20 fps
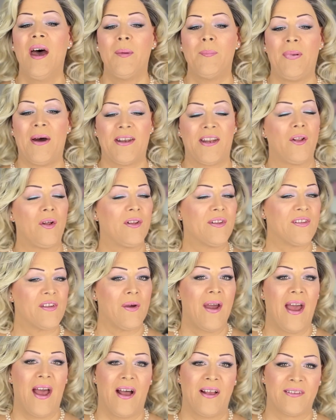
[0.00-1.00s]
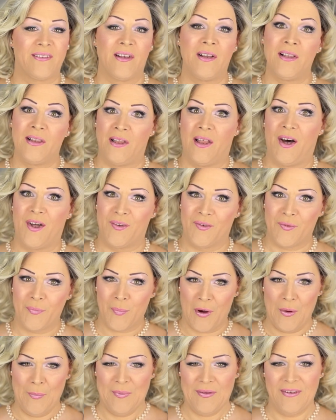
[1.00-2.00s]
but it also has a lot of
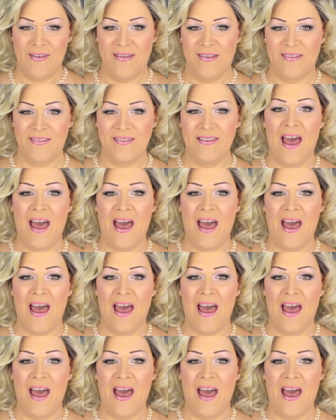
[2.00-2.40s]
permatease.